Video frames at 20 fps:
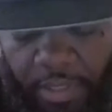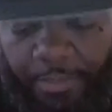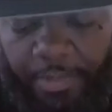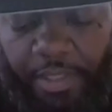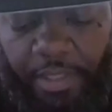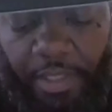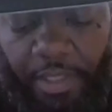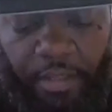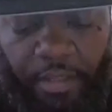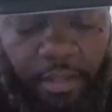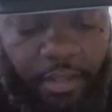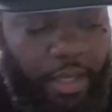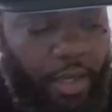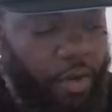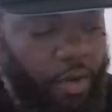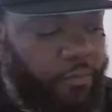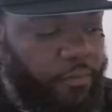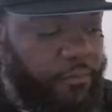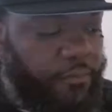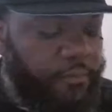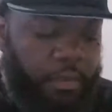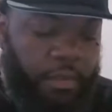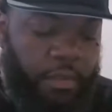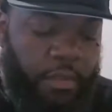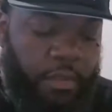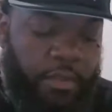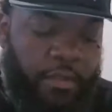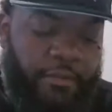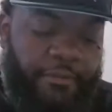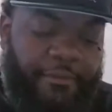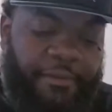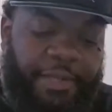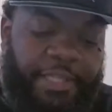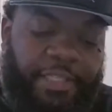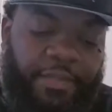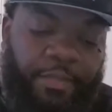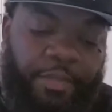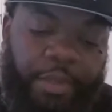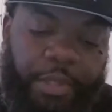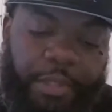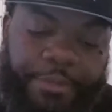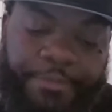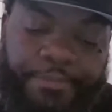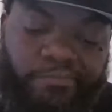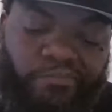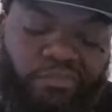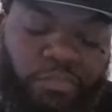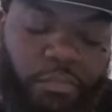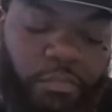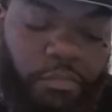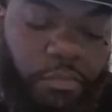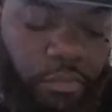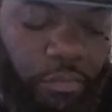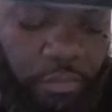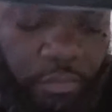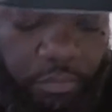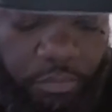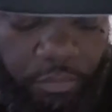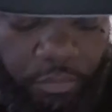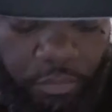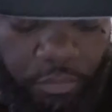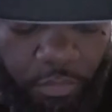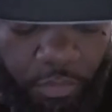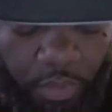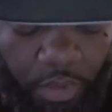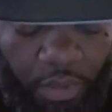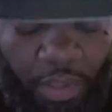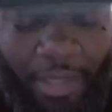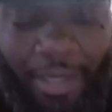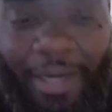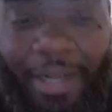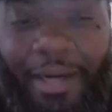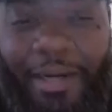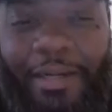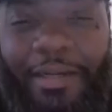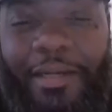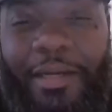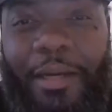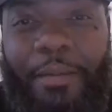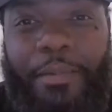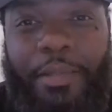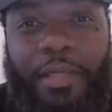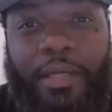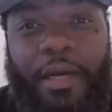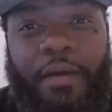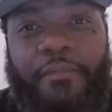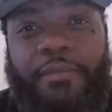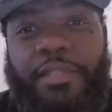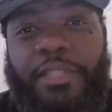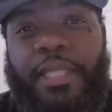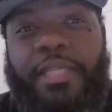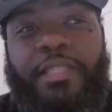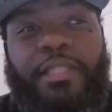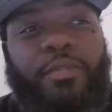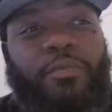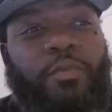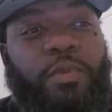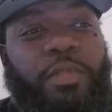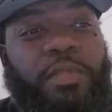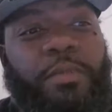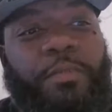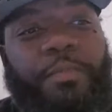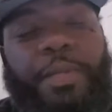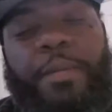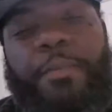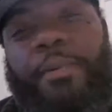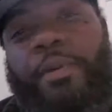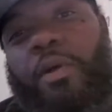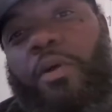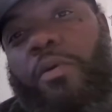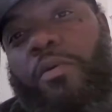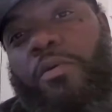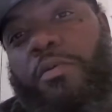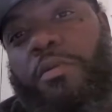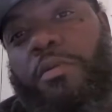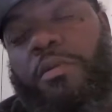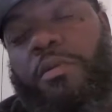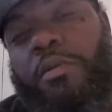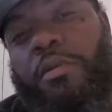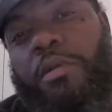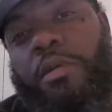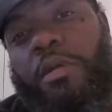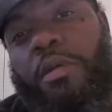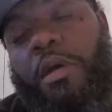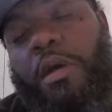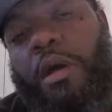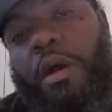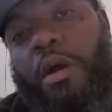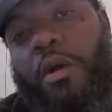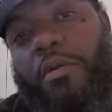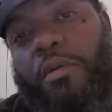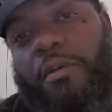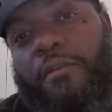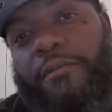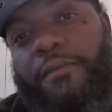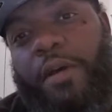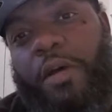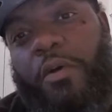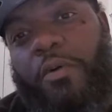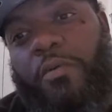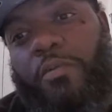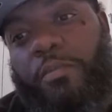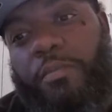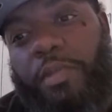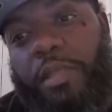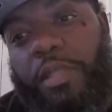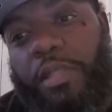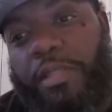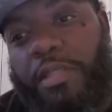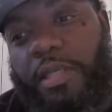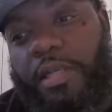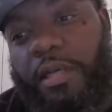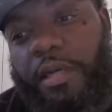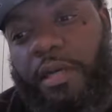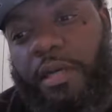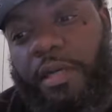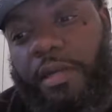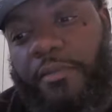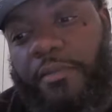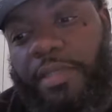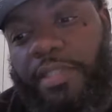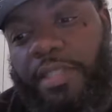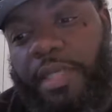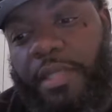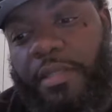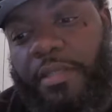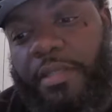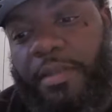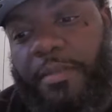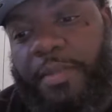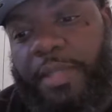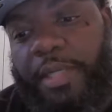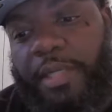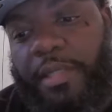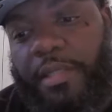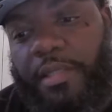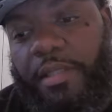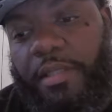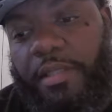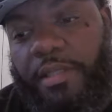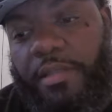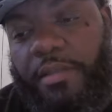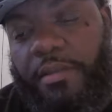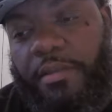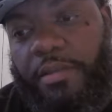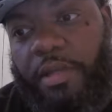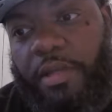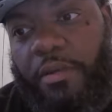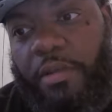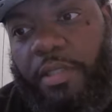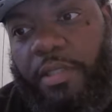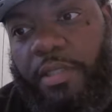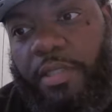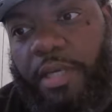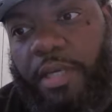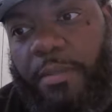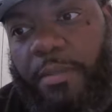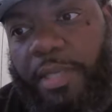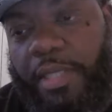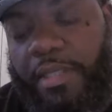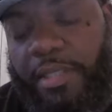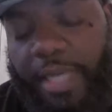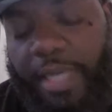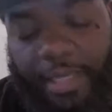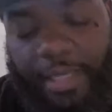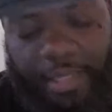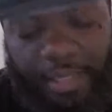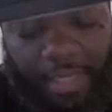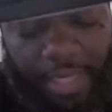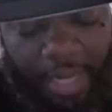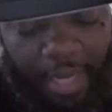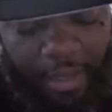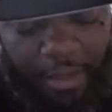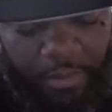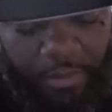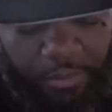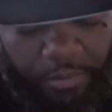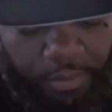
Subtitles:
posted something the other day on Facebook, and I had a couple of conversations with some people on the phone because they reached out to me to to tell me exactly